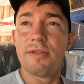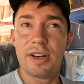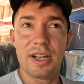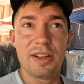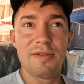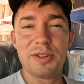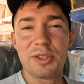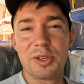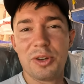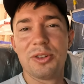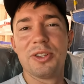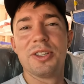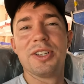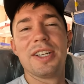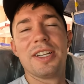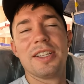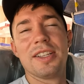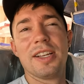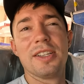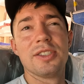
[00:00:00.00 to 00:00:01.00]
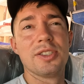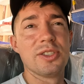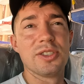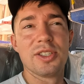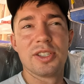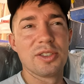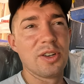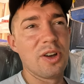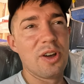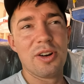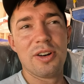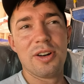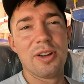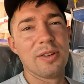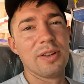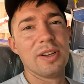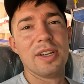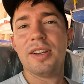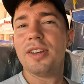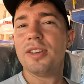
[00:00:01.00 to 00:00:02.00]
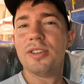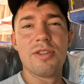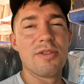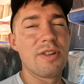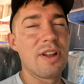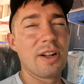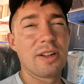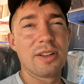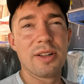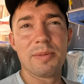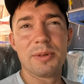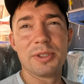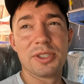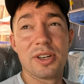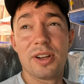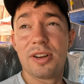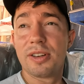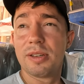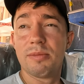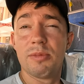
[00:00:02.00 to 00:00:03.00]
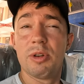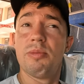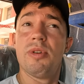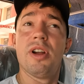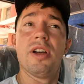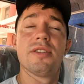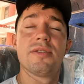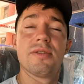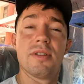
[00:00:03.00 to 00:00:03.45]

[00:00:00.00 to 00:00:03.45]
And I even told the lady that, and she's like, no, no, no, no nail clippers at all can be brought.